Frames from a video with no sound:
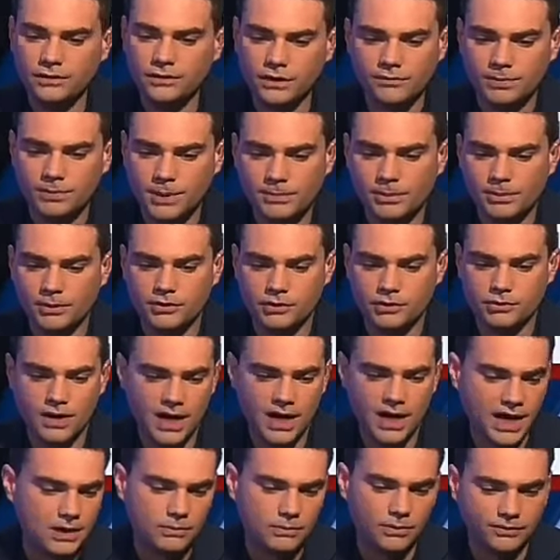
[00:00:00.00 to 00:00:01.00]
even of people that
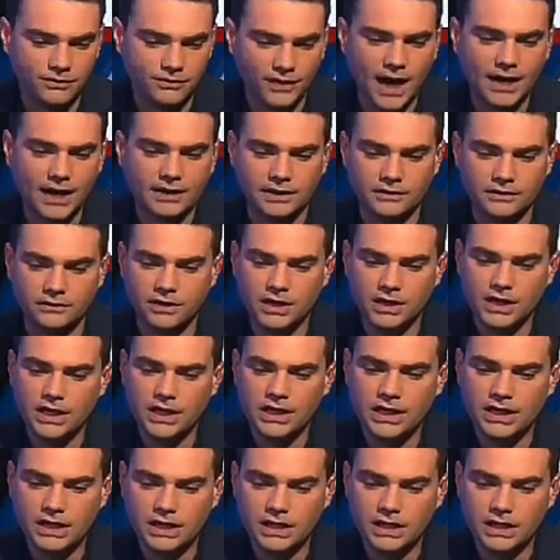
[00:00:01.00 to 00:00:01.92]
you hate, with violence,